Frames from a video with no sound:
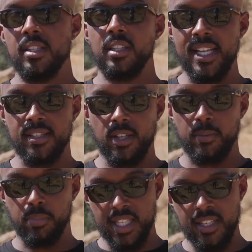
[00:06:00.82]
see the lights start
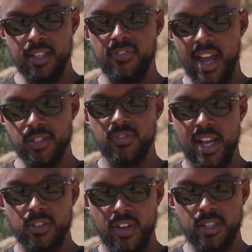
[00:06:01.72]
to blink faster,
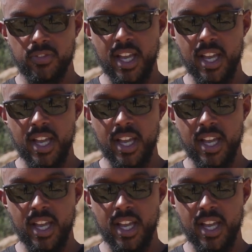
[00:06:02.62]
faster, faster,